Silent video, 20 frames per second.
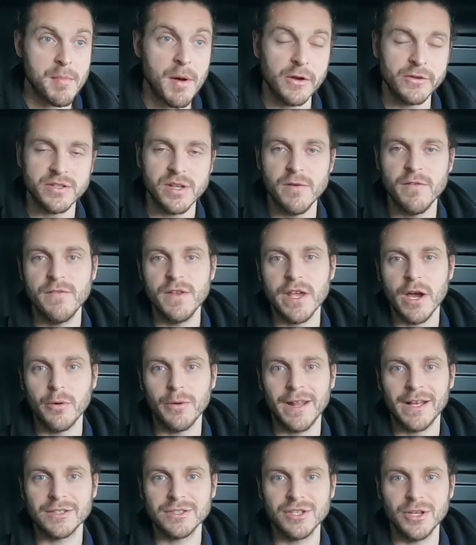be posting a video
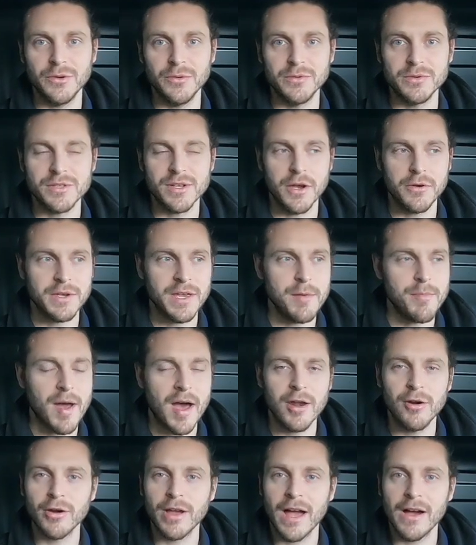on that soon, so keep
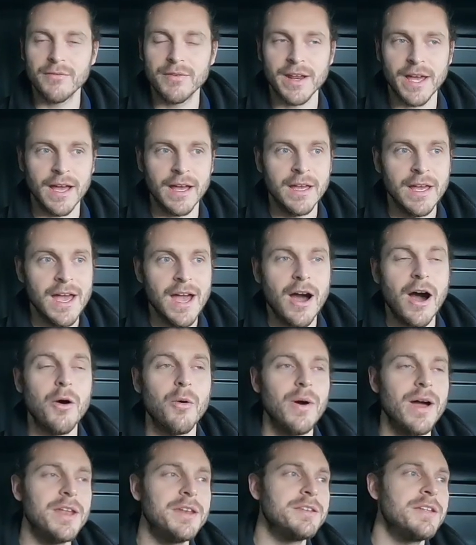out a lookout for that.
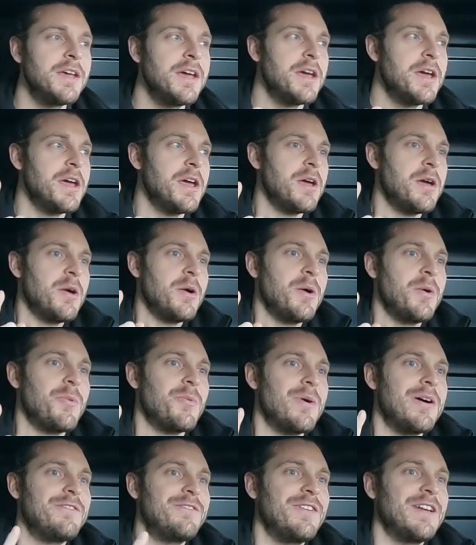Oh, and
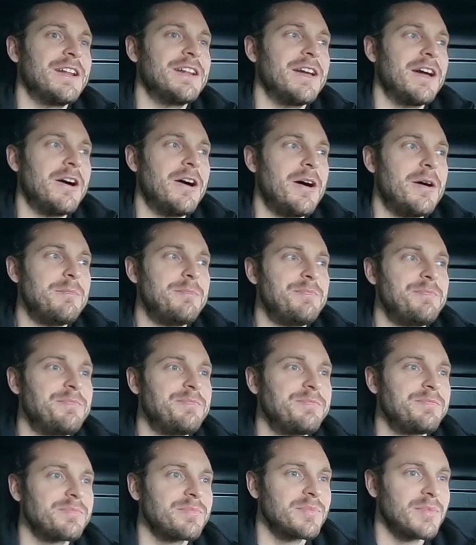one thing that
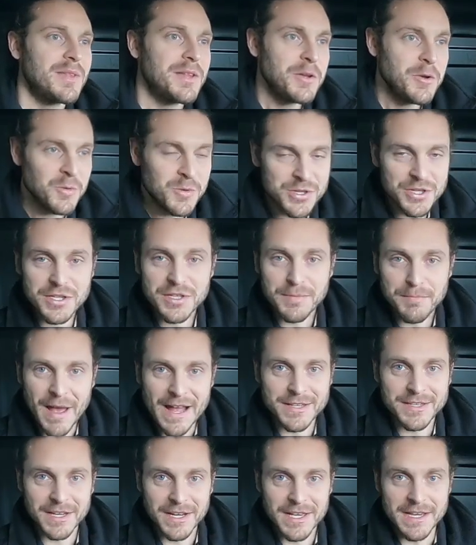we were just
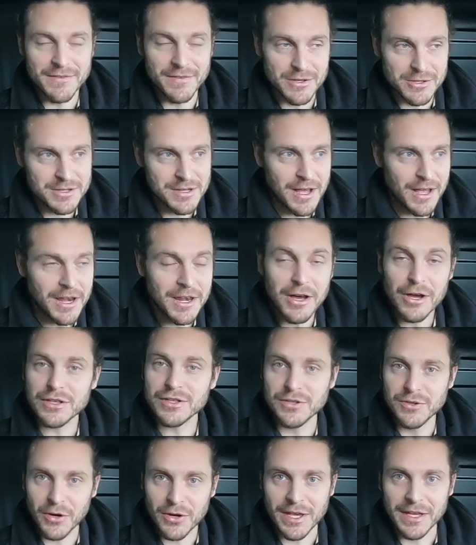about to leave, it was like
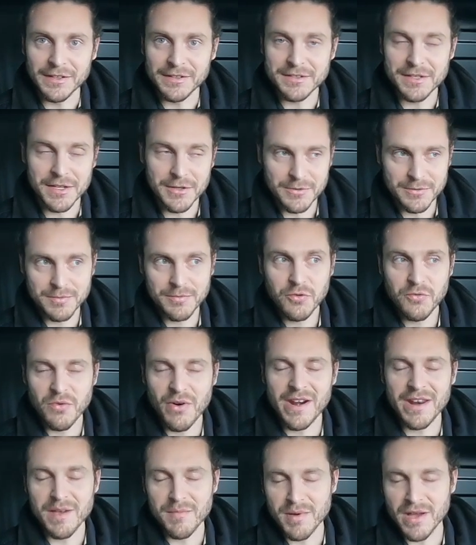last knockings and it was
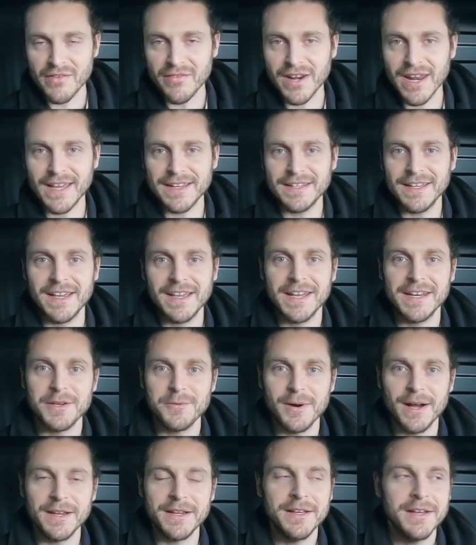already a bit of a late day
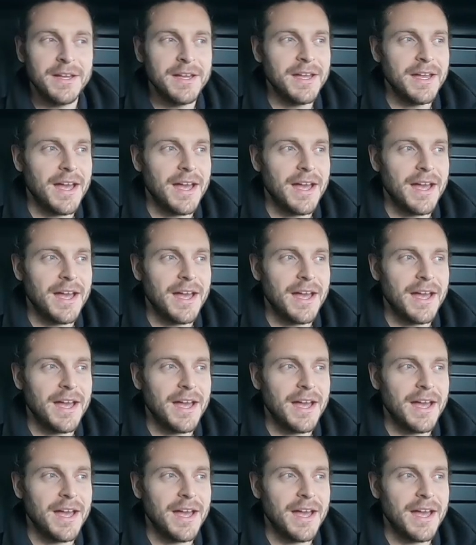anyway,